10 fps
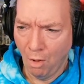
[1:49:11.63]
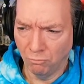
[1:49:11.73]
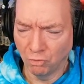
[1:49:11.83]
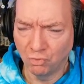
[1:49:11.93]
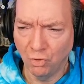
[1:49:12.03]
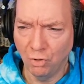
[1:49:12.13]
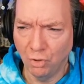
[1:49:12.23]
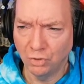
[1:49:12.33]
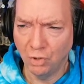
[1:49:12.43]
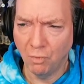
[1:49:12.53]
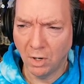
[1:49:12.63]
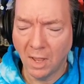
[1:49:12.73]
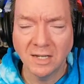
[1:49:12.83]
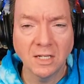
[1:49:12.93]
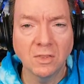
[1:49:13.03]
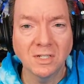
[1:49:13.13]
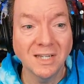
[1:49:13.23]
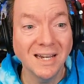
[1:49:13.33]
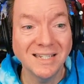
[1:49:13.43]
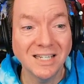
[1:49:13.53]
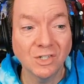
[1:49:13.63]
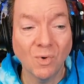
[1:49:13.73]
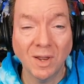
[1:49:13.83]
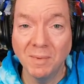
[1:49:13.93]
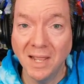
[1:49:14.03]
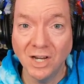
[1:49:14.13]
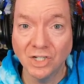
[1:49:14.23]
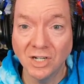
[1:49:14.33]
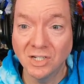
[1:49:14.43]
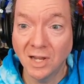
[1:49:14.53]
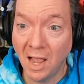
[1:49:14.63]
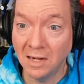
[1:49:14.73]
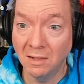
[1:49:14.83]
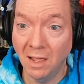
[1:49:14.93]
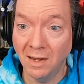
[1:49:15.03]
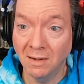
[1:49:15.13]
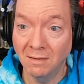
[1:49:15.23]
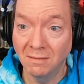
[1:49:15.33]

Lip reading: The CDC, I said, the CDC is a recommendation. It's a guideline.